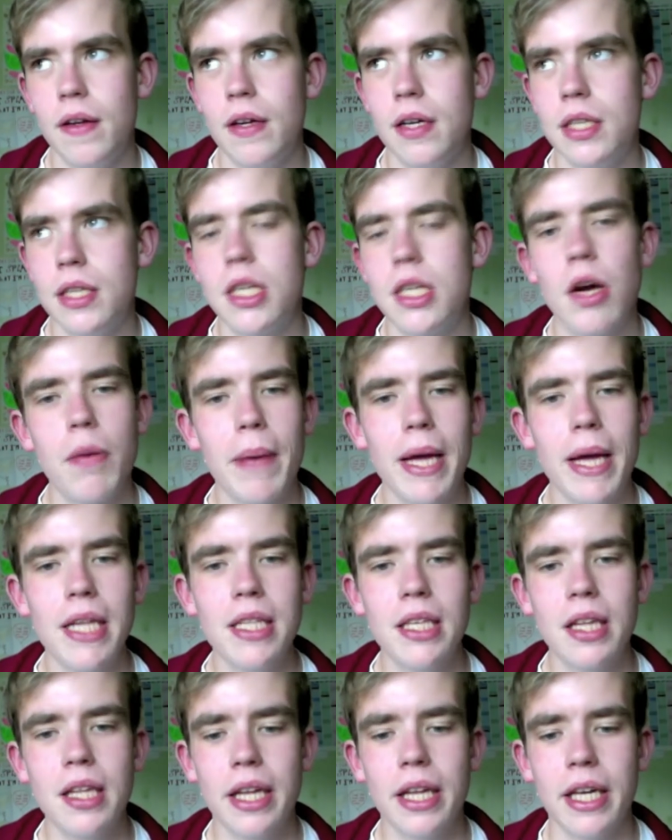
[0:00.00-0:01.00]
So
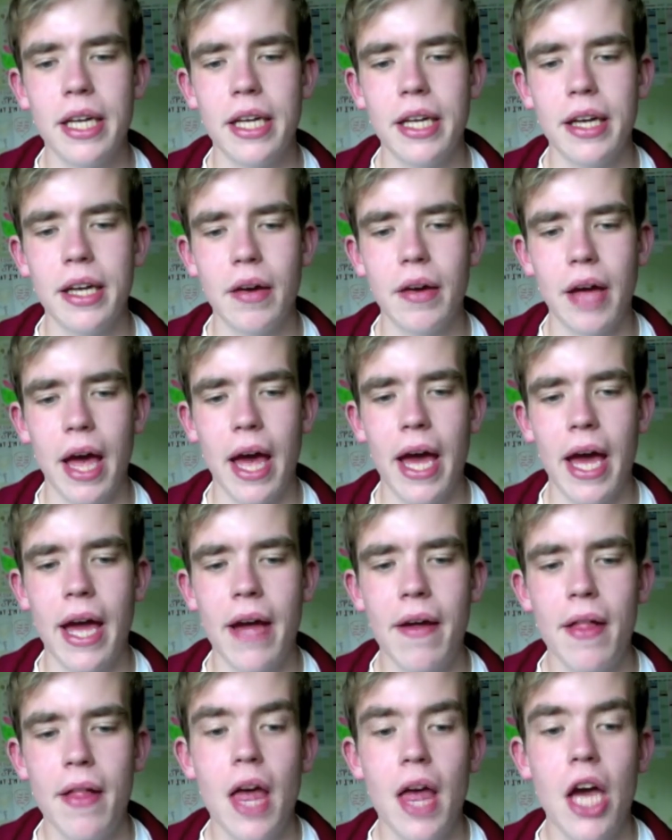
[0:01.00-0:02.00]
basically, okay,
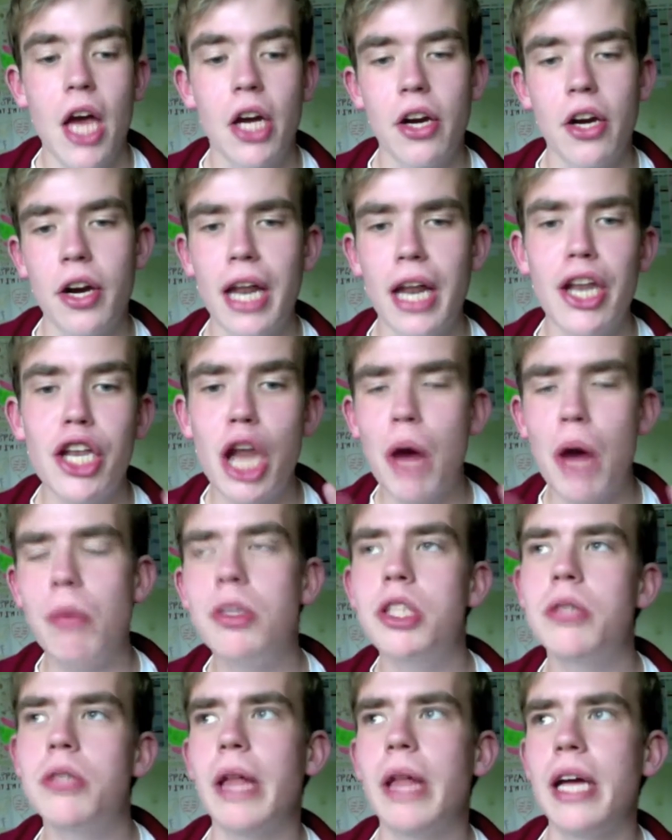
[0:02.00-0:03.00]
Kurt had no one
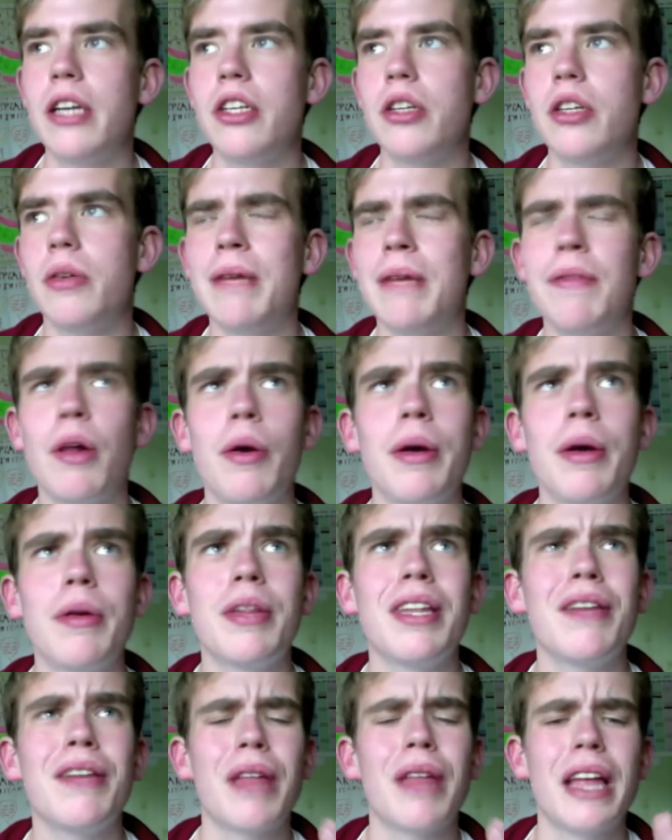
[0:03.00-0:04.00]
to relate to, even though he was
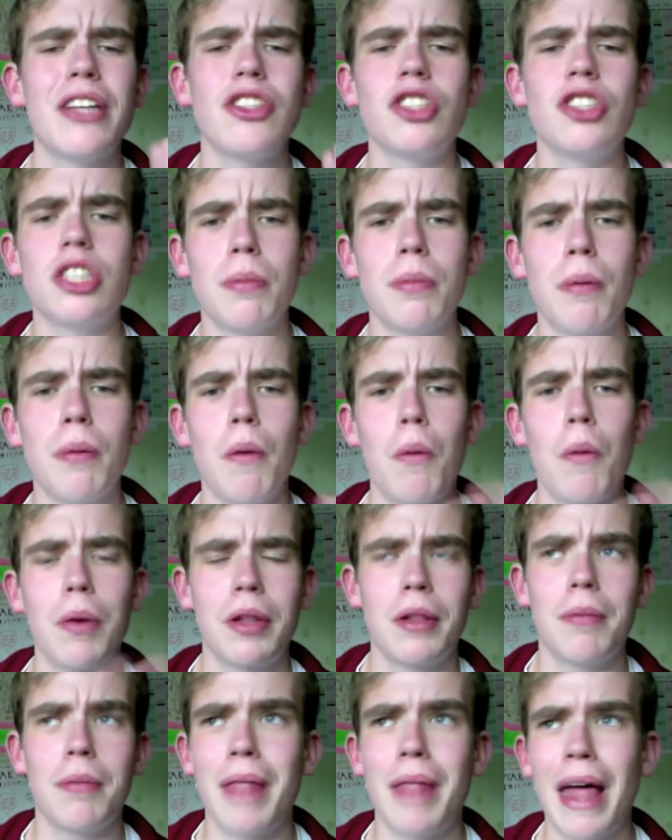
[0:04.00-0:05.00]
in a relationship with
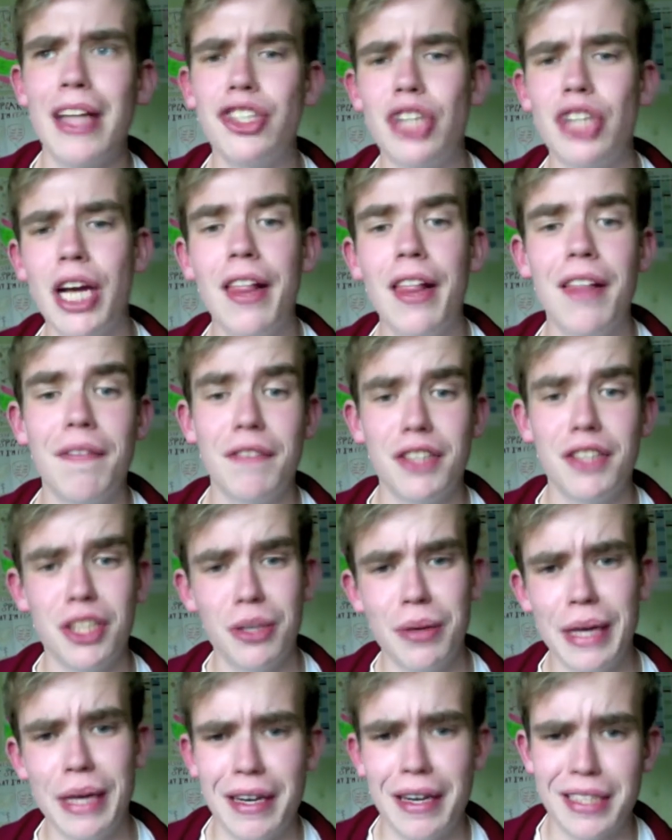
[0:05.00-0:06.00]
some lad Jason for 2
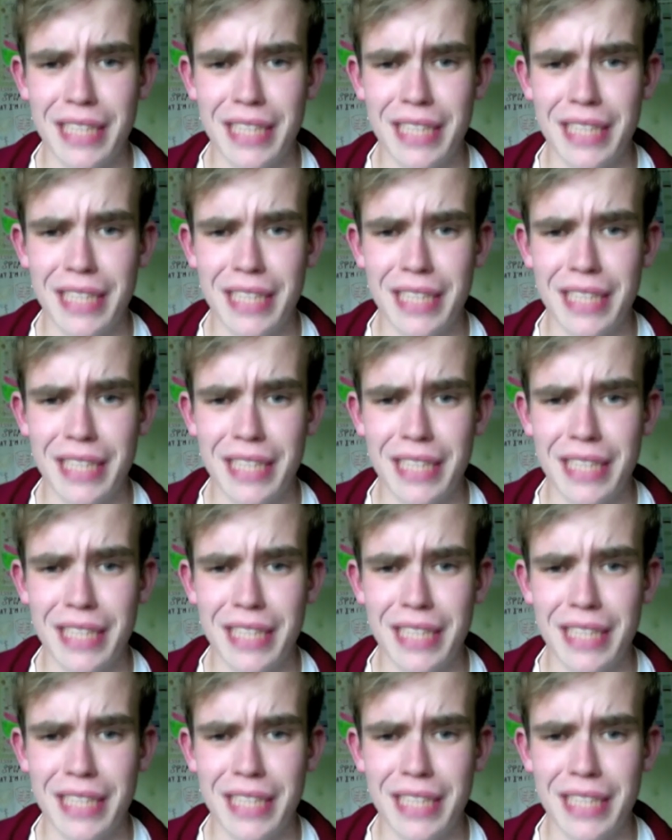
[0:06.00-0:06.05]
years,